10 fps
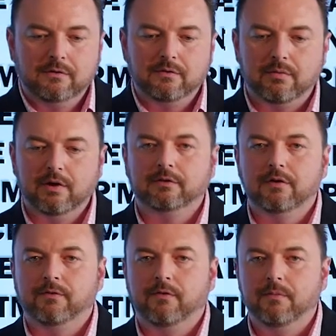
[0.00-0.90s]
to do
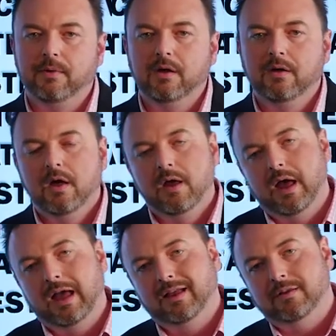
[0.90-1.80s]
research for me
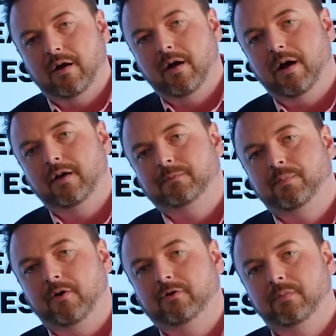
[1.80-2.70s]
and get the highest
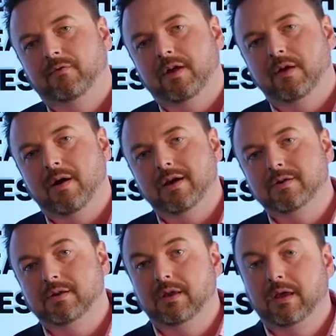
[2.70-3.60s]
possible
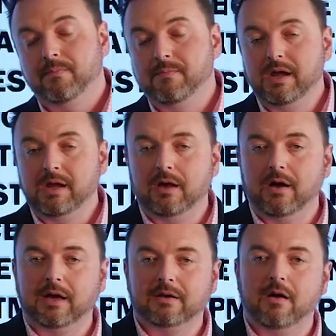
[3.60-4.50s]
valuation, meaning I get the